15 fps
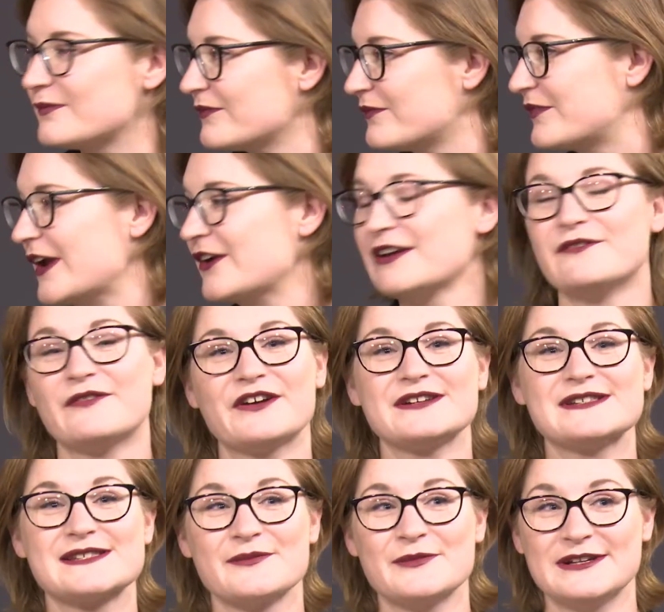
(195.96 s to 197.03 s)
very, very
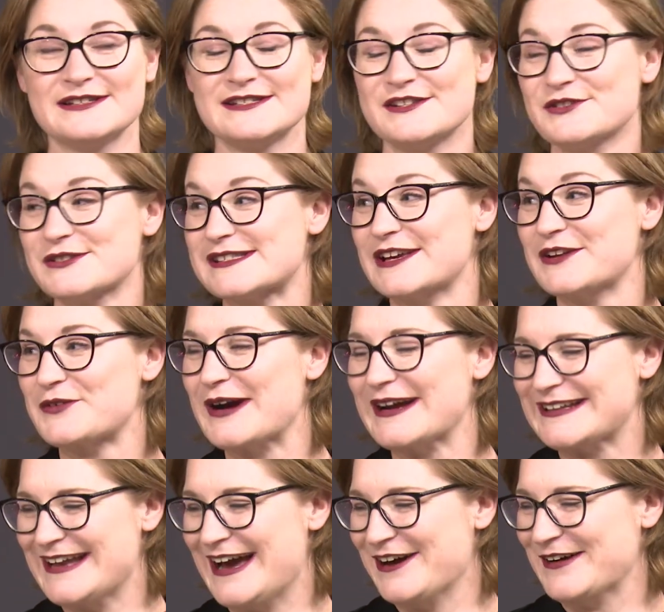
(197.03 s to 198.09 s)
similar to your set right
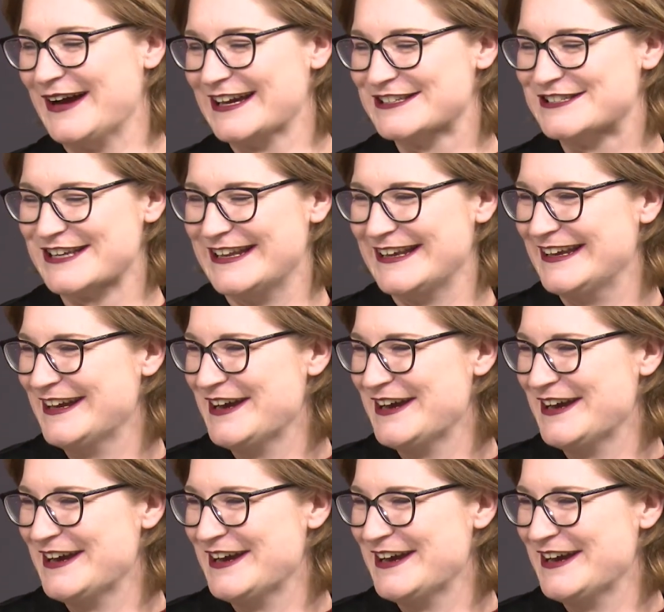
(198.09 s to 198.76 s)
now, actually.